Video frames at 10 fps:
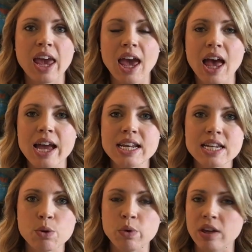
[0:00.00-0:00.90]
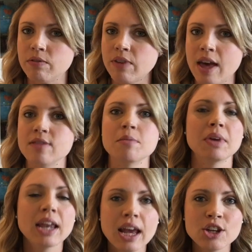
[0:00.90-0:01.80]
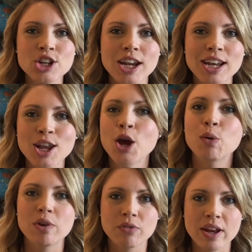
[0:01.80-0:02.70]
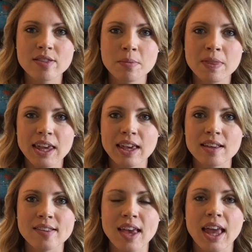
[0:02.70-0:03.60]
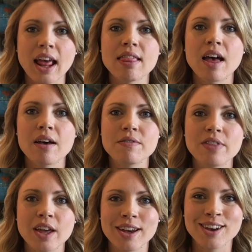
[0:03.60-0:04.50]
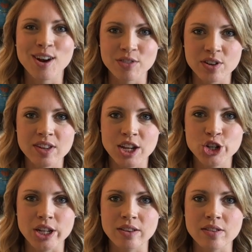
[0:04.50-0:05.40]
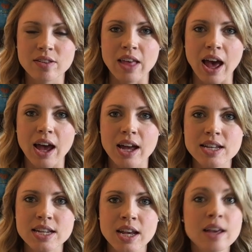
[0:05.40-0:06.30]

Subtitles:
And we've had some connection, we've read some things, and I love the conversations that